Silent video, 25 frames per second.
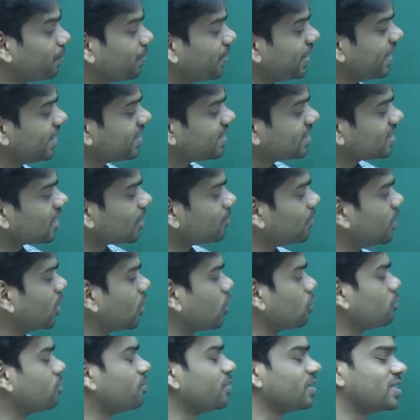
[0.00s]
B is in thermal
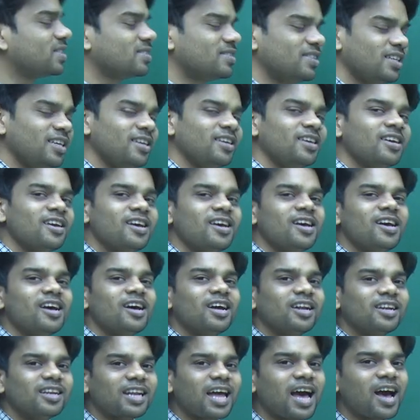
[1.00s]
equilibrium with C.
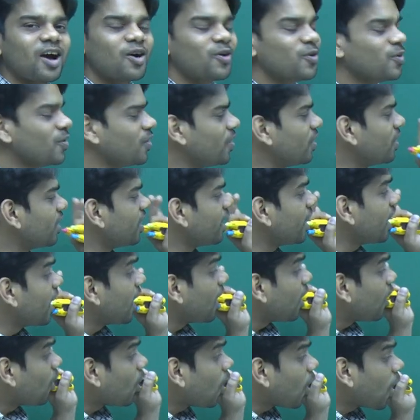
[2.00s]
Now,
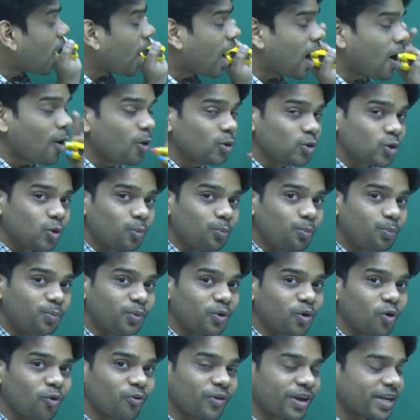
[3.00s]
how to
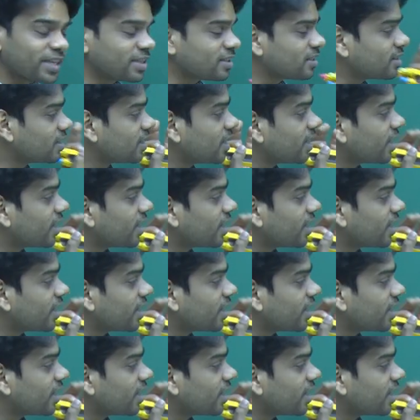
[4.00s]
prove it?